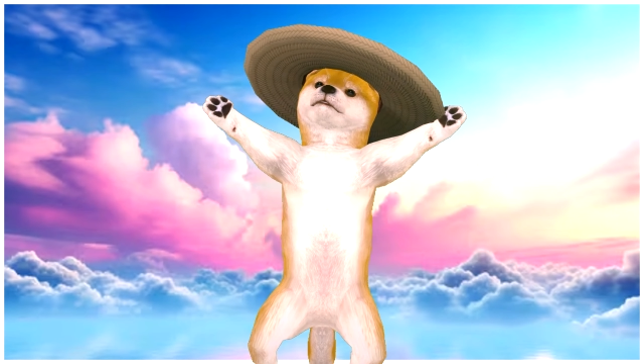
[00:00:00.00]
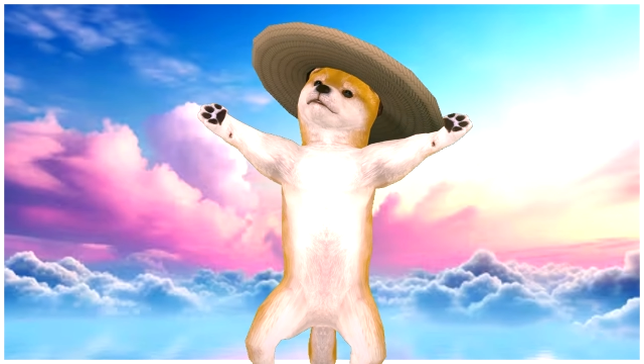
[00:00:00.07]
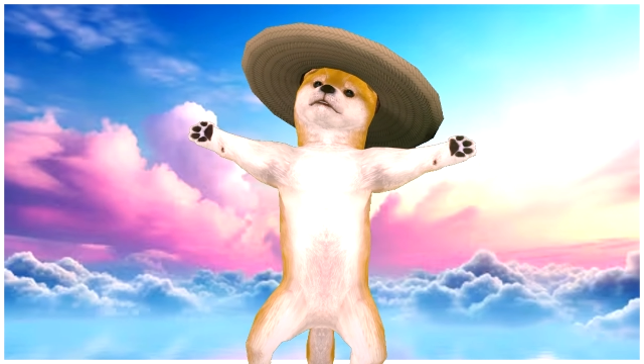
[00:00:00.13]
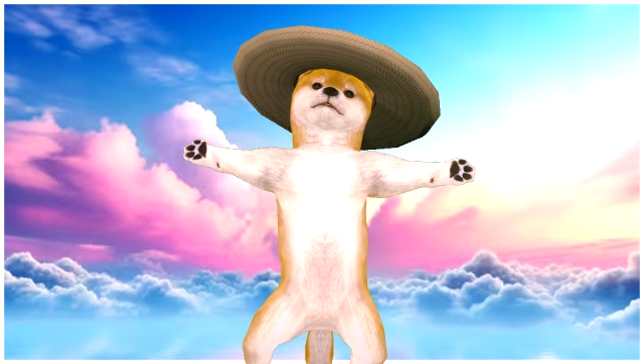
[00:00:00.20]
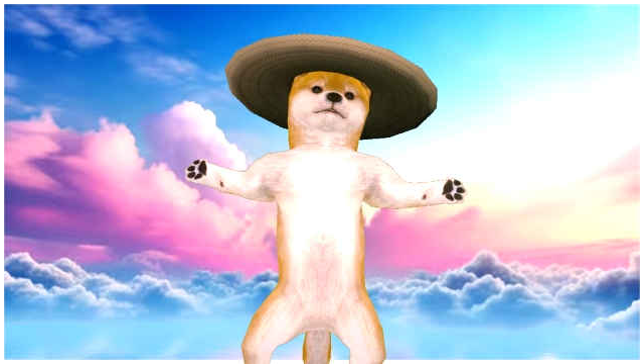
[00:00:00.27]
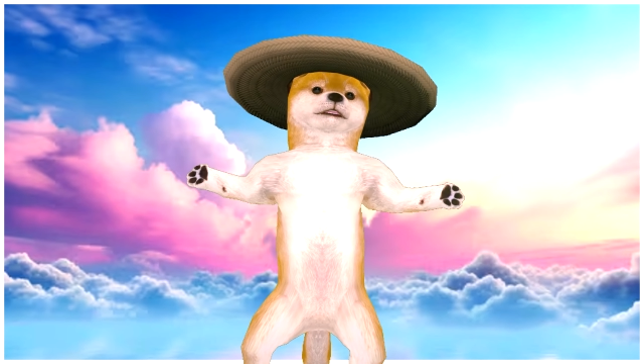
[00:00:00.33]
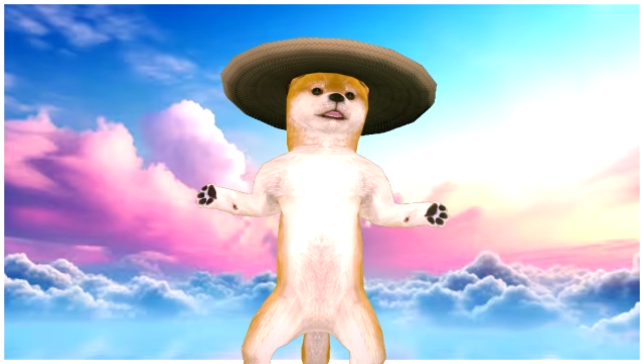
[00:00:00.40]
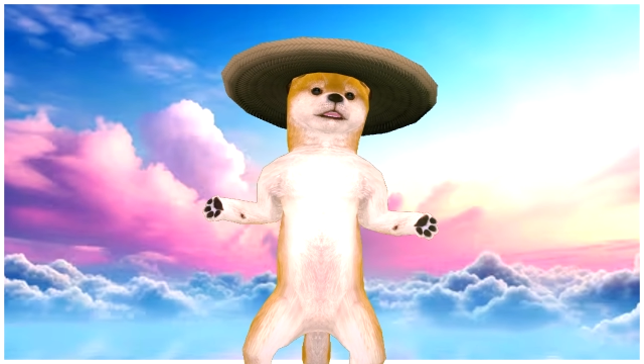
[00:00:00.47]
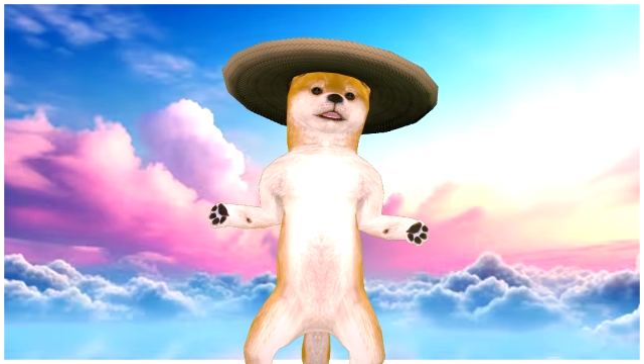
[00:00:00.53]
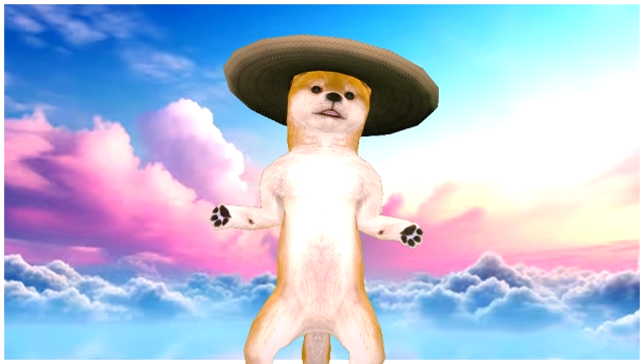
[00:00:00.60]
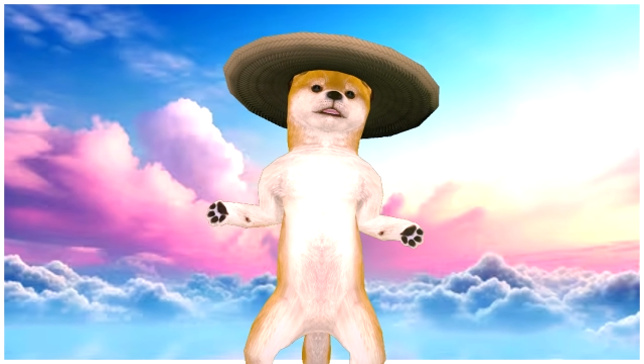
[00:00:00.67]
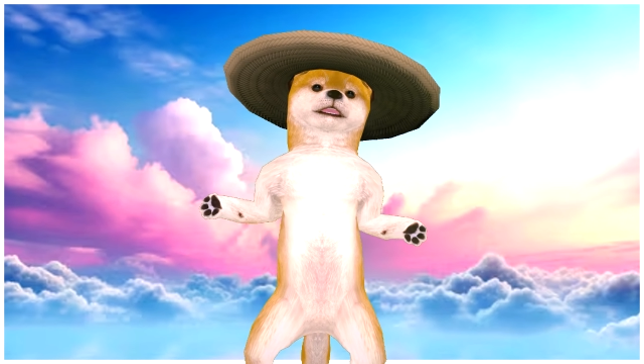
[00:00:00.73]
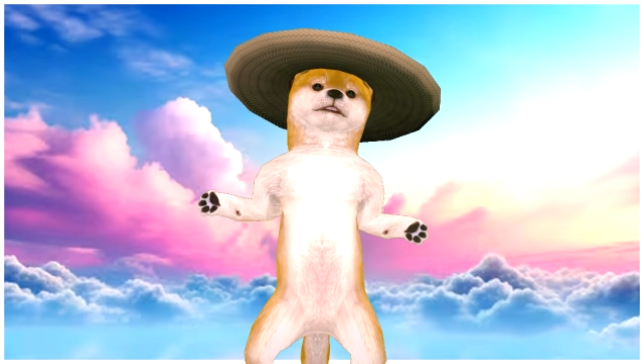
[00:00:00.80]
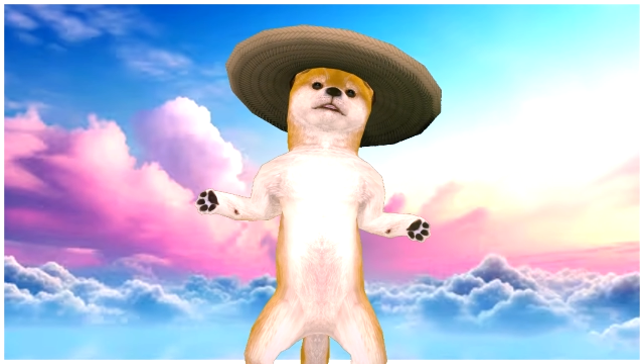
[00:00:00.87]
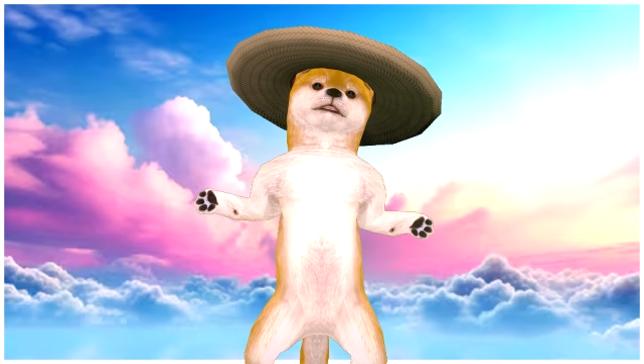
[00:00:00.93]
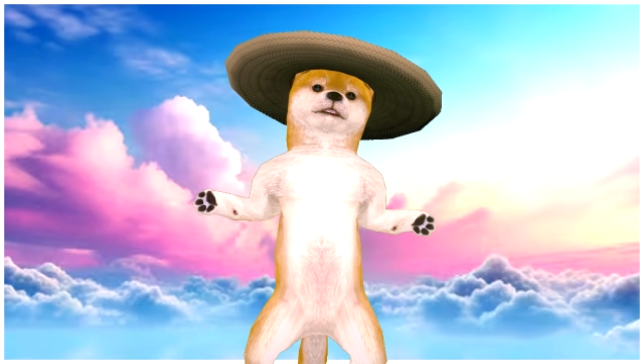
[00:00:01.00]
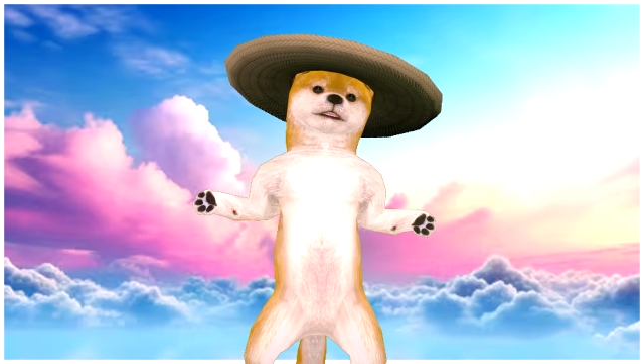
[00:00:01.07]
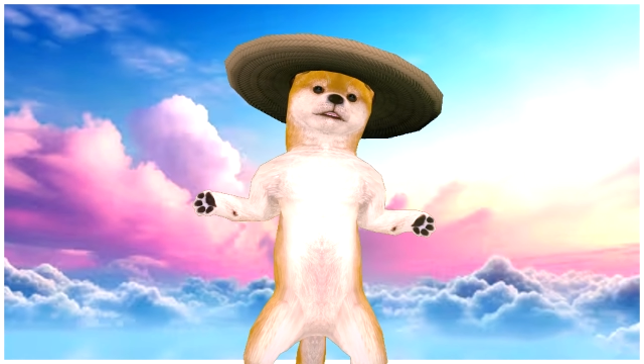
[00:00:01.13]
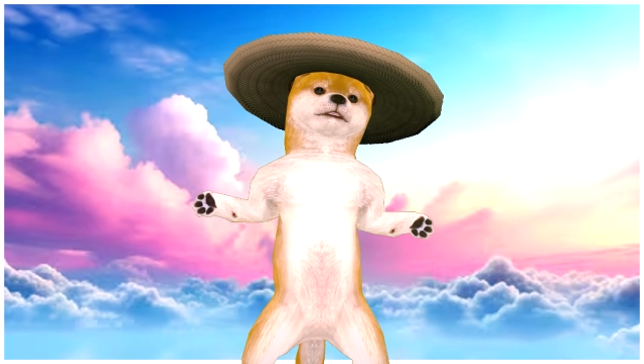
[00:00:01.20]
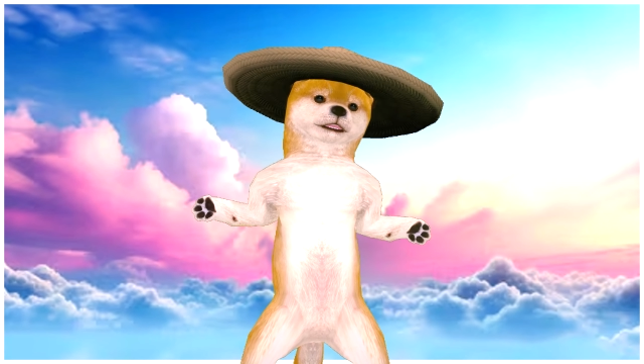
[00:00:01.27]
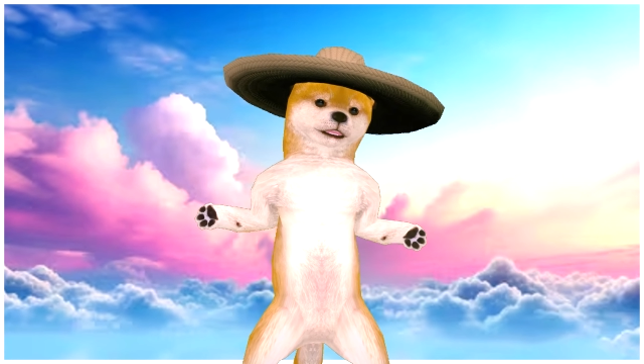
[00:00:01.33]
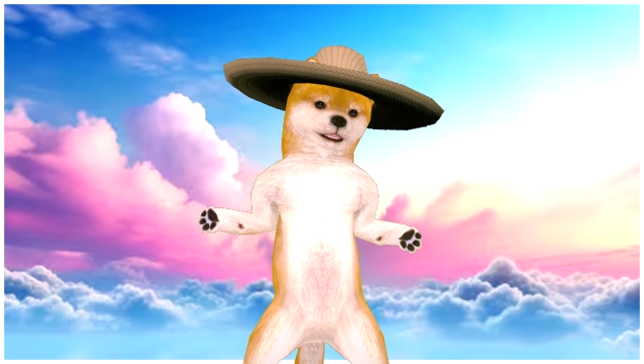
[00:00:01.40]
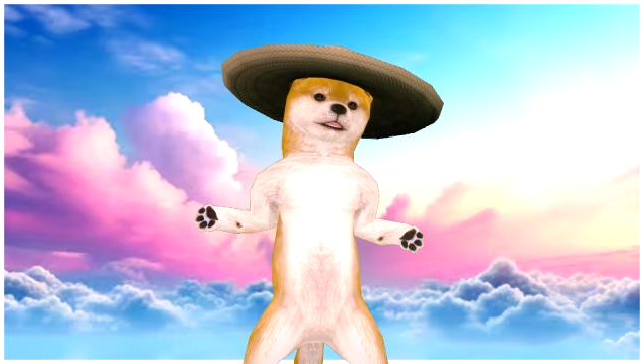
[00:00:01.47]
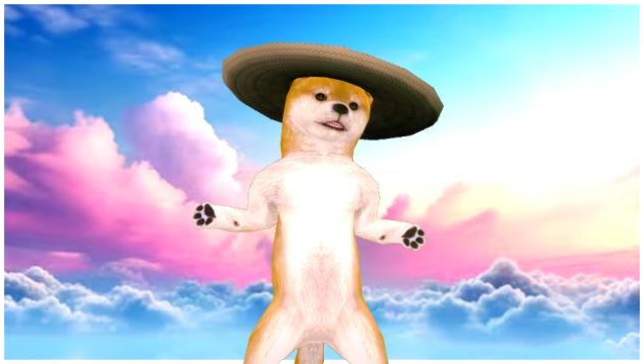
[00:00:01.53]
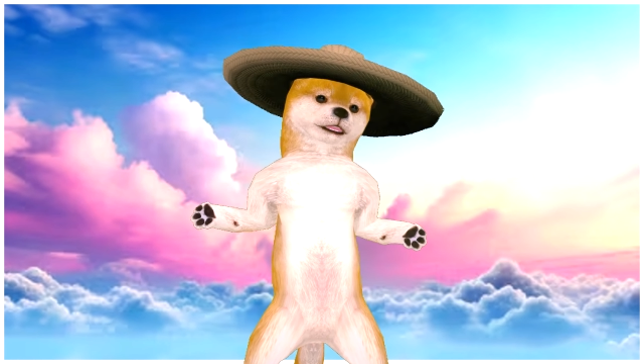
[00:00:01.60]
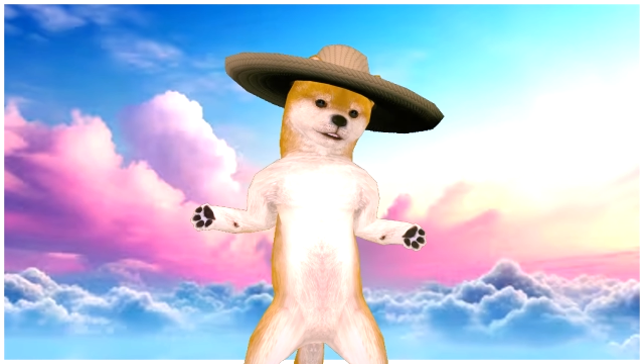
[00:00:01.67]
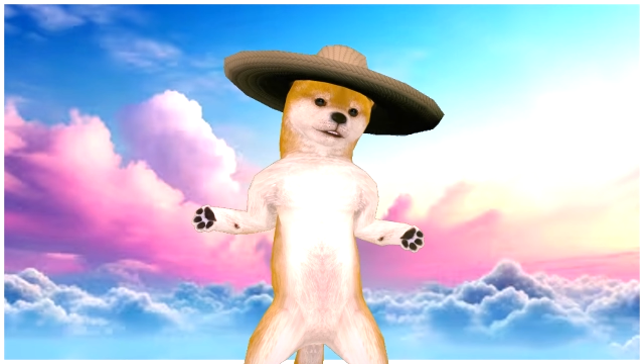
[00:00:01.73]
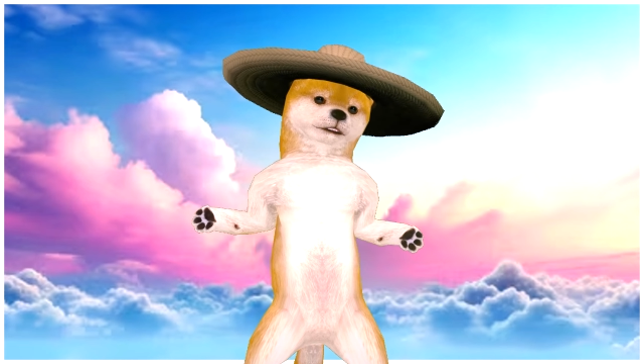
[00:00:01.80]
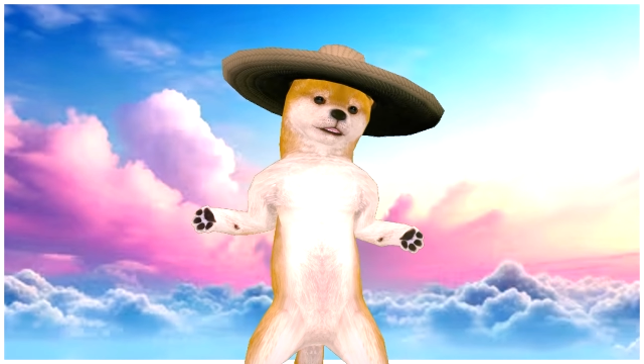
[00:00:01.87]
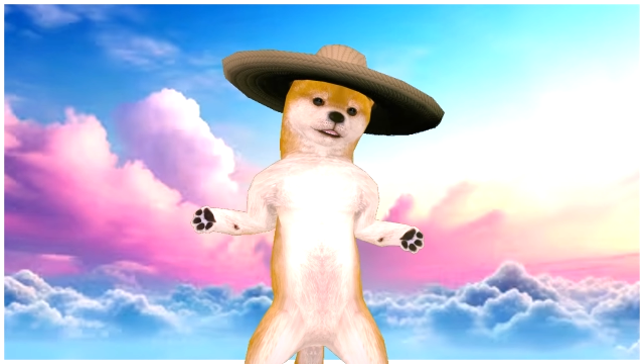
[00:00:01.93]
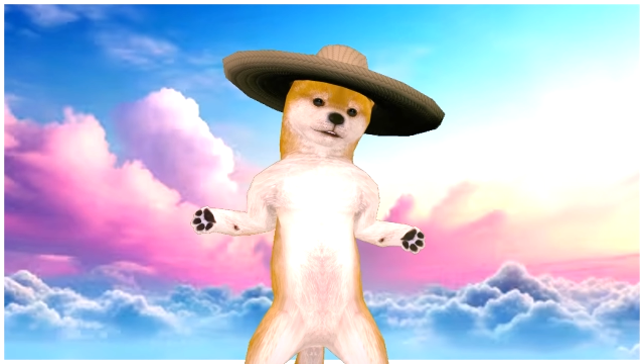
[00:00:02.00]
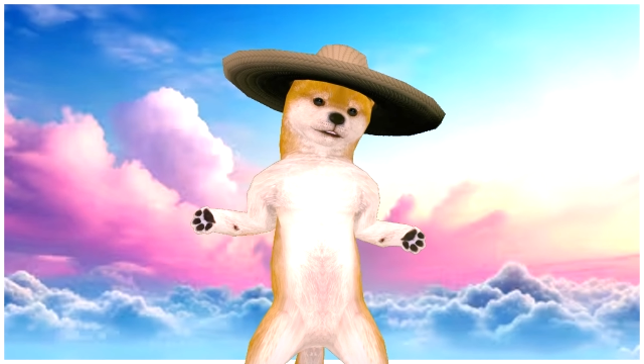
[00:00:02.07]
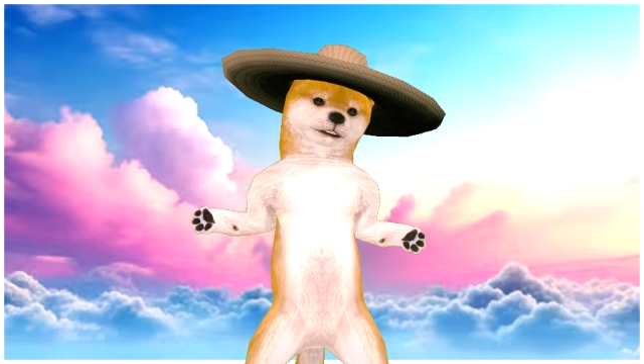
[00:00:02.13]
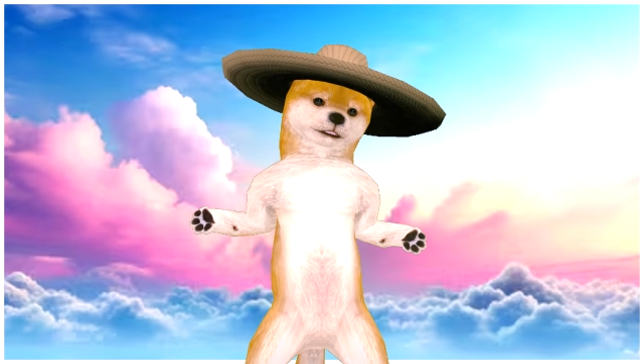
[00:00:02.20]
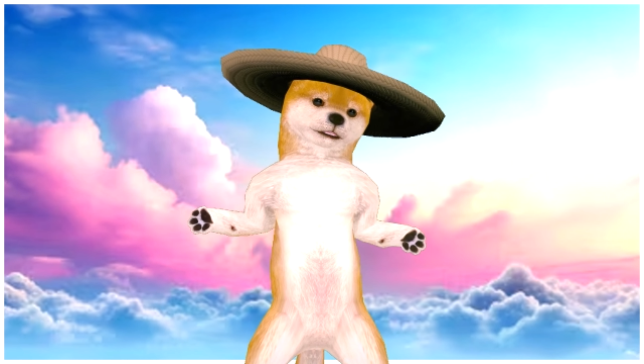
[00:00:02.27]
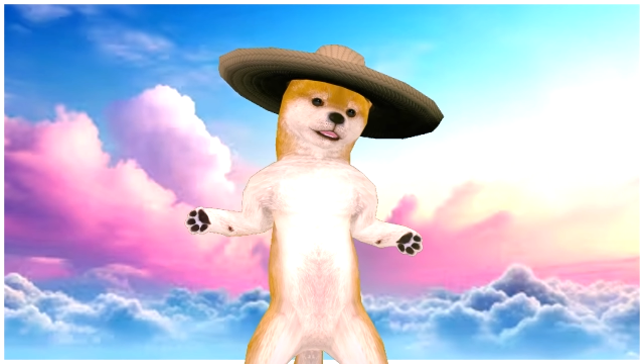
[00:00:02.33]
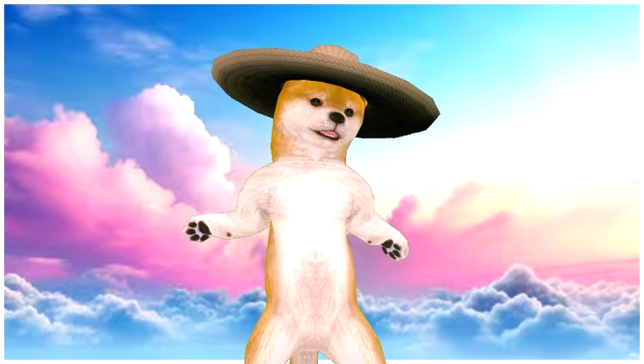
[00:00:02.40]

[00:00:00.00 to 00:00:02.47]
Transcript: Today, we're going to be reviewing those short videos,